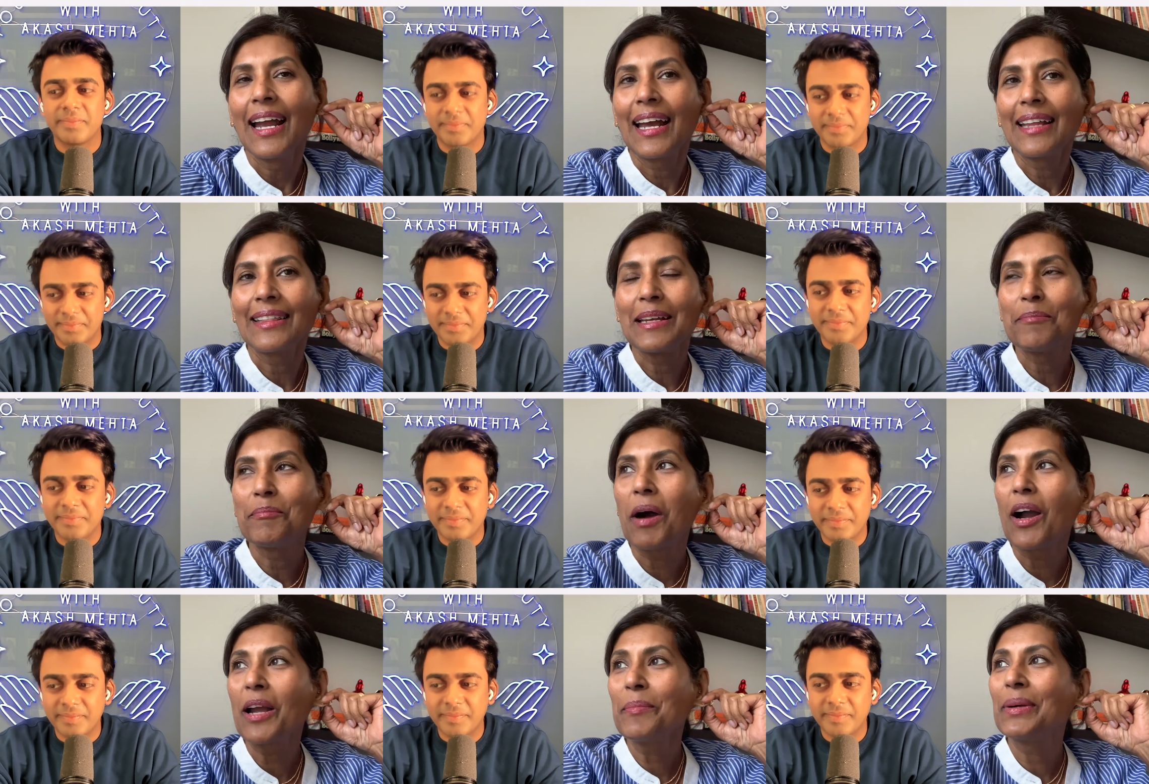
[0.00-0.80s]
Speaker 1: And then
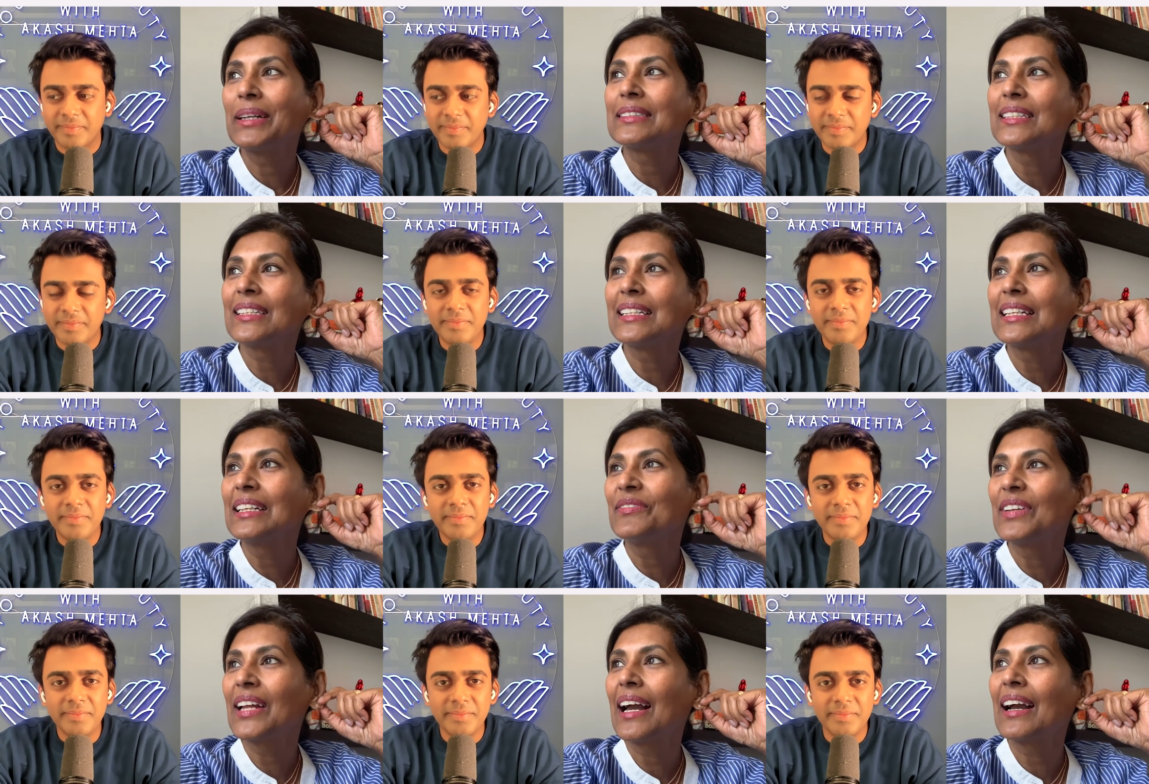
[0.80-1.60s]
my bit didn't
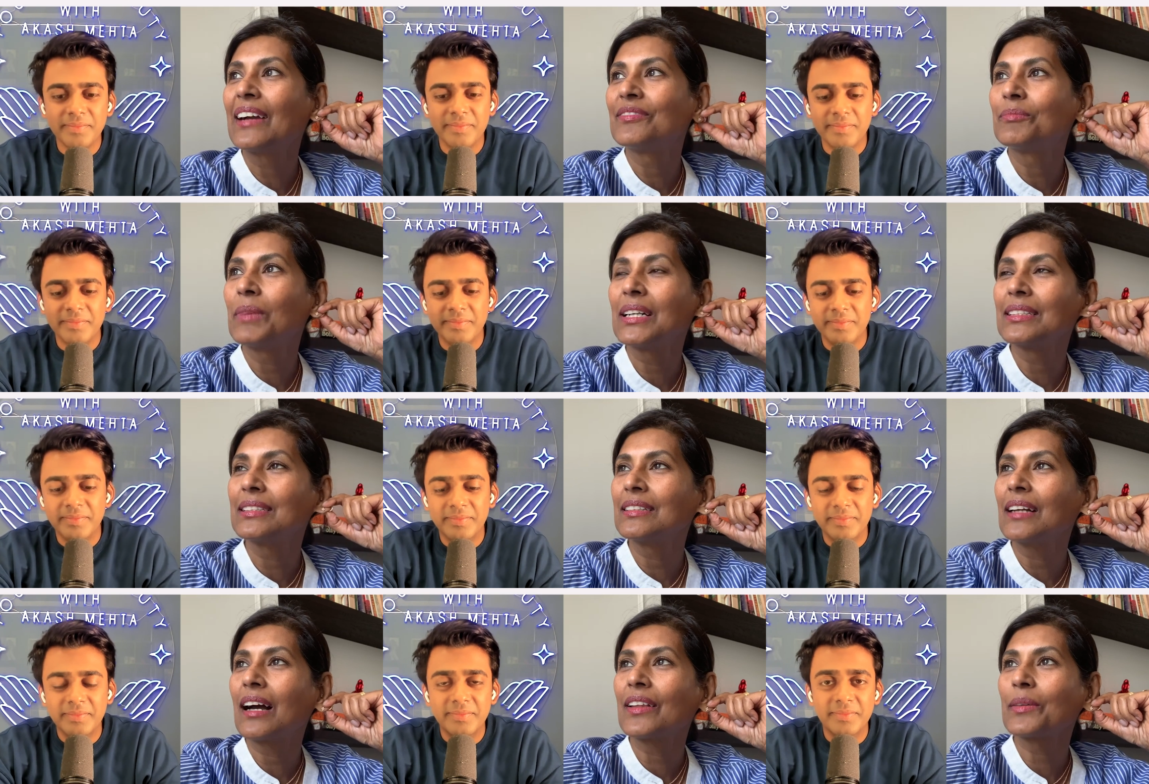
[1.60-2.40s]
even have,
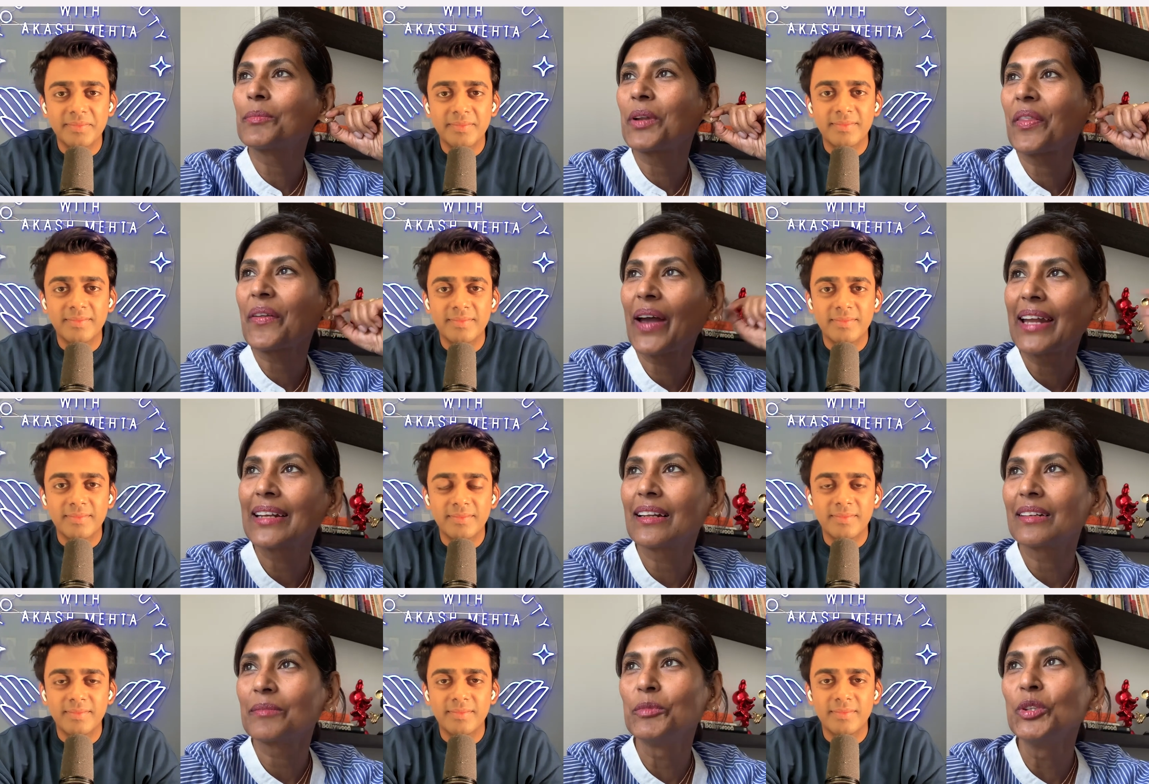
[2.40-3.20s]
my other brother
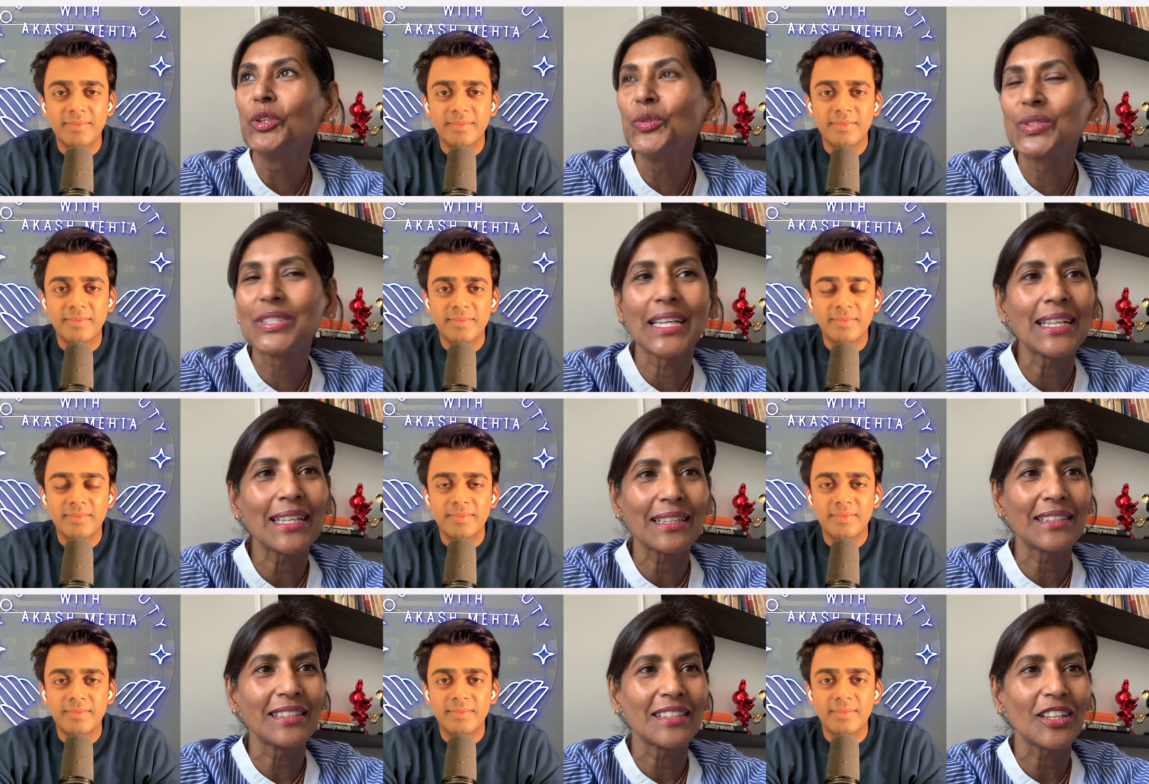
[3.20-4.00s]
had like
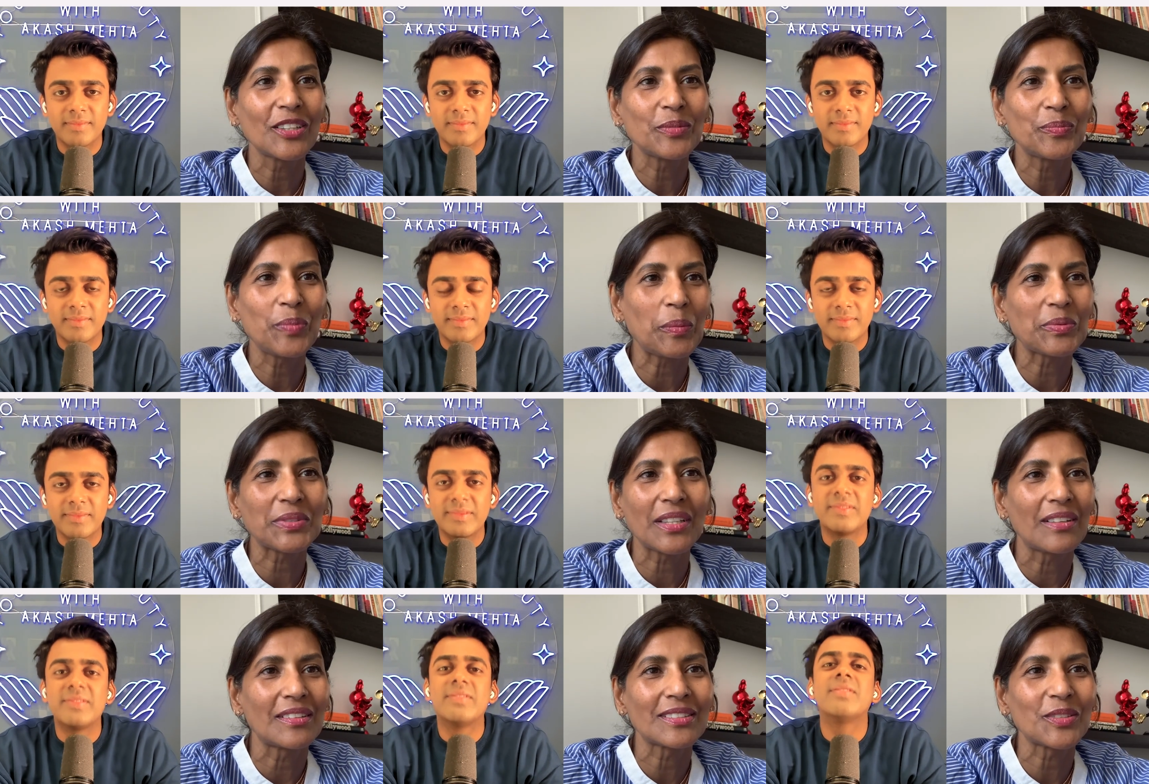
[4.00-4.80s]
music, you know, pop
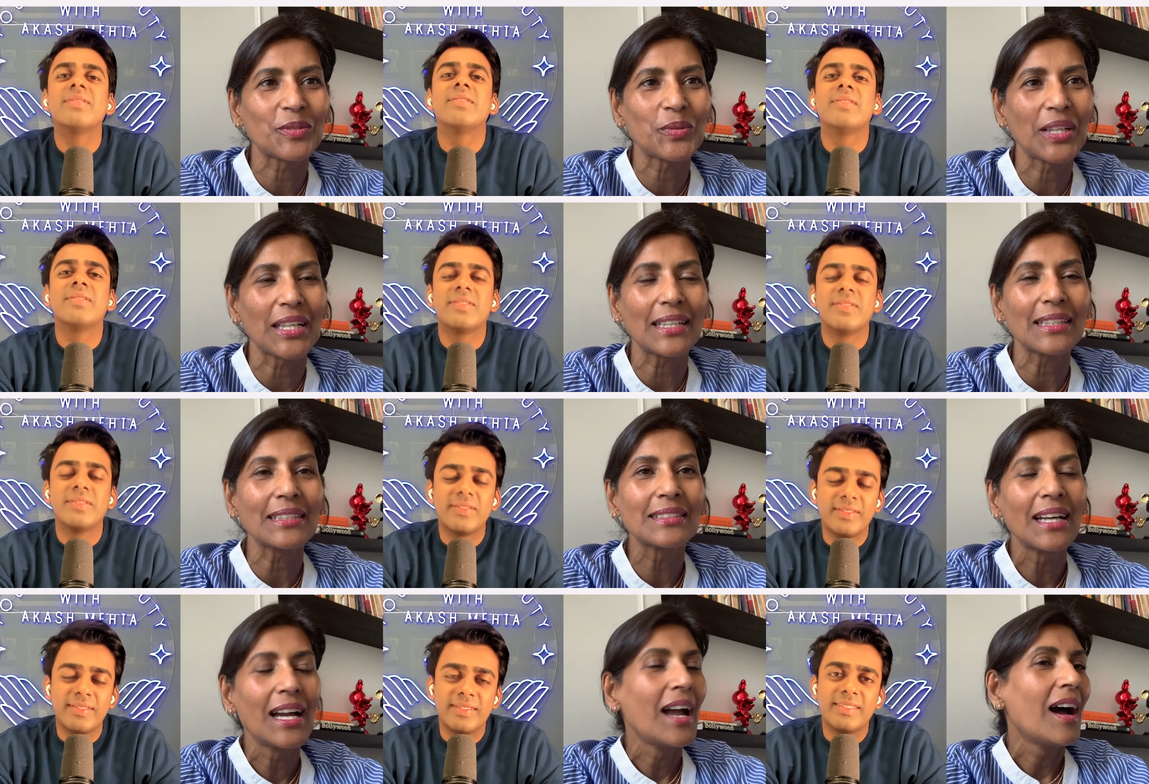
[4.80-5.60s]
stars, all this.
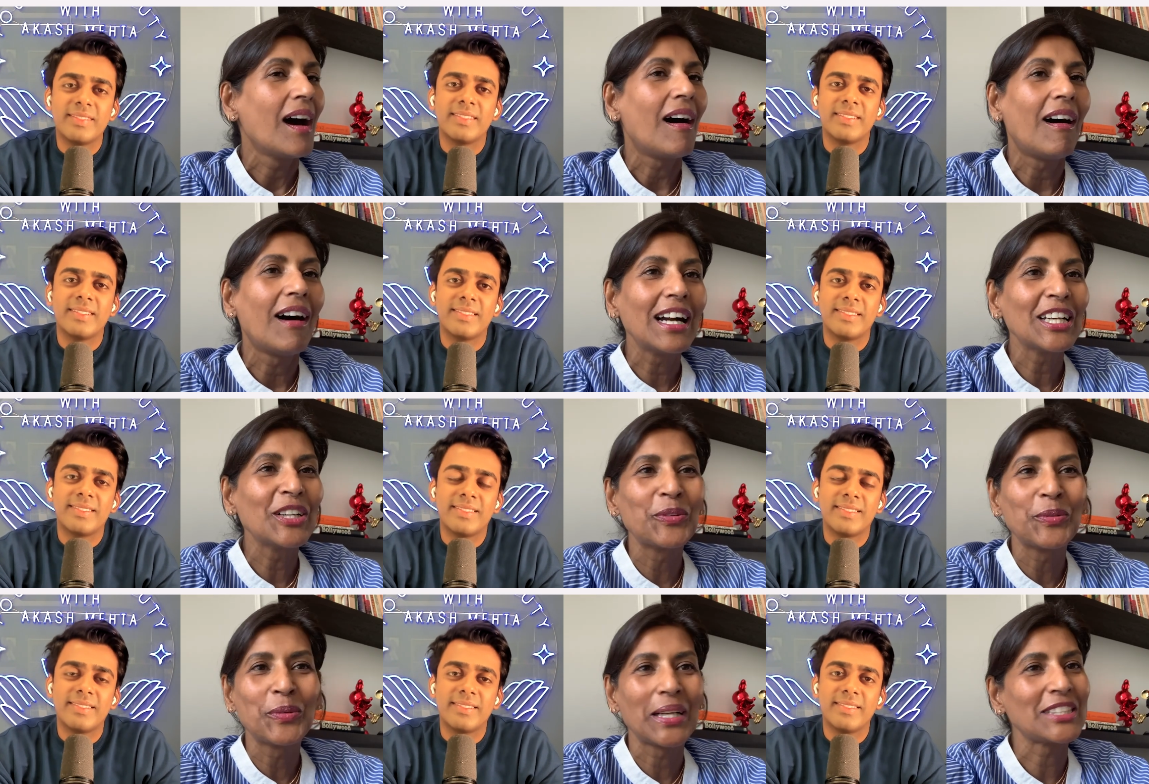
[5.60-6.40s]
I
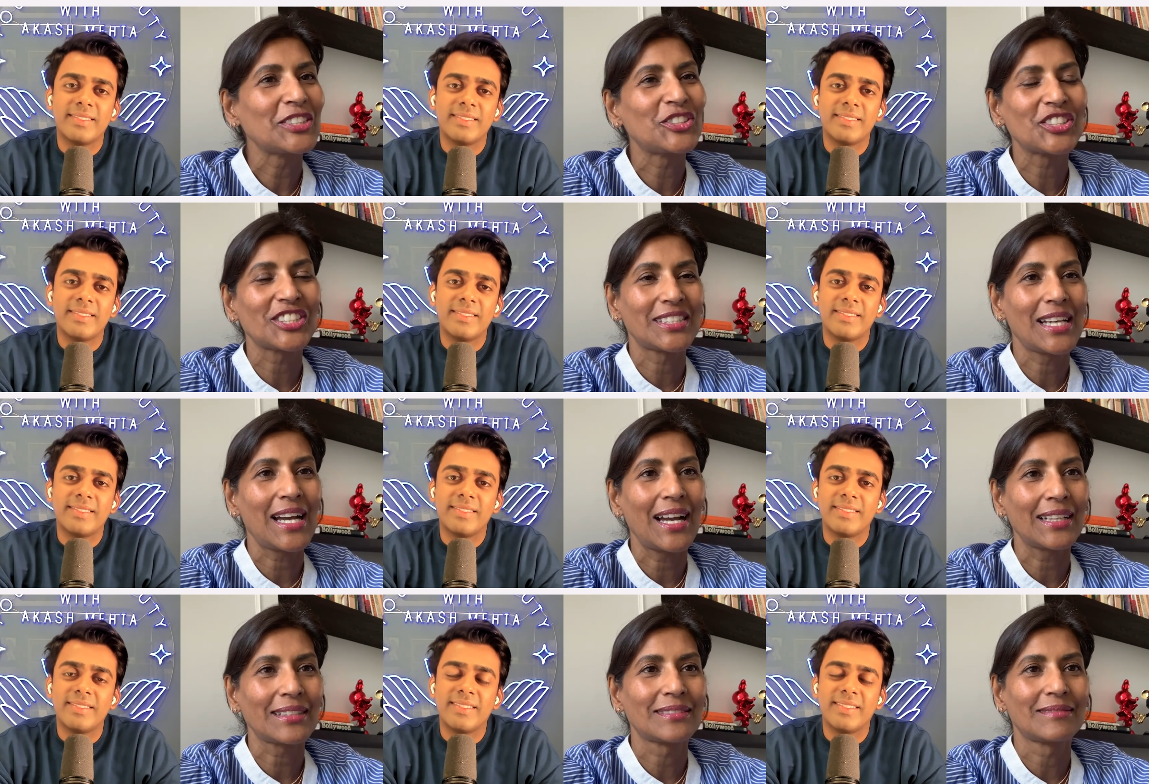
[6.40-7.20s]
always just
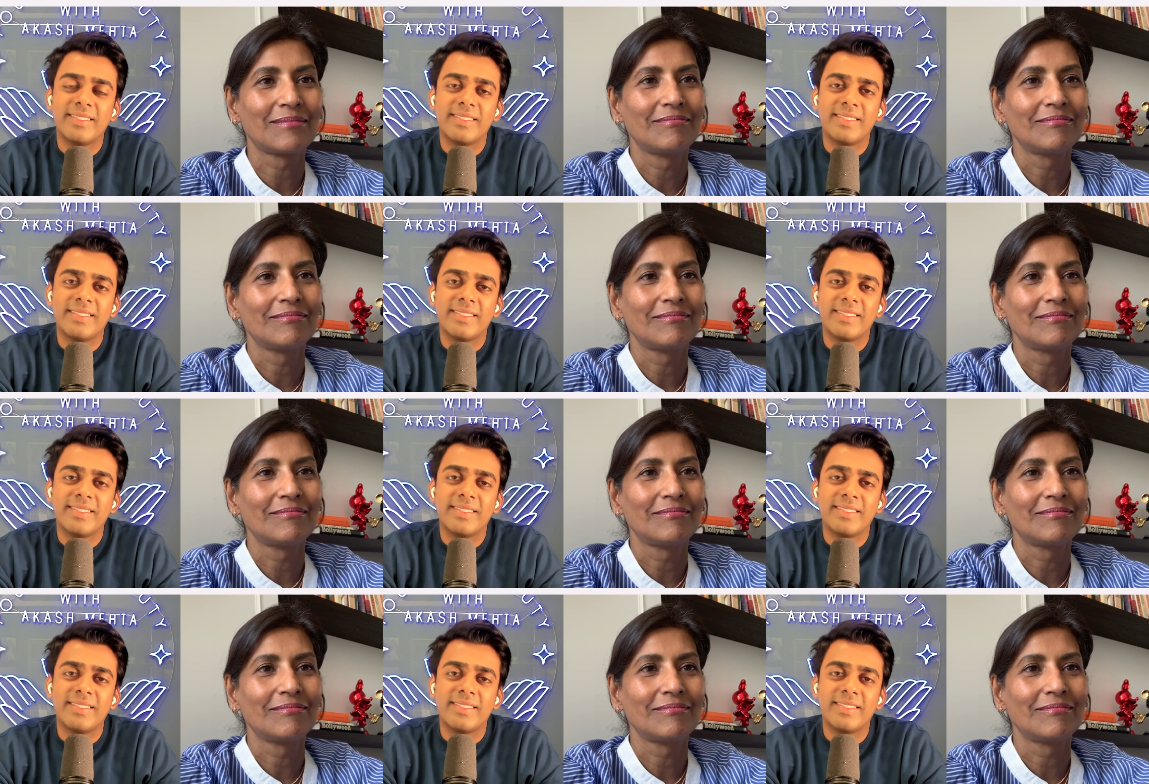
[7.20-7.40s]
had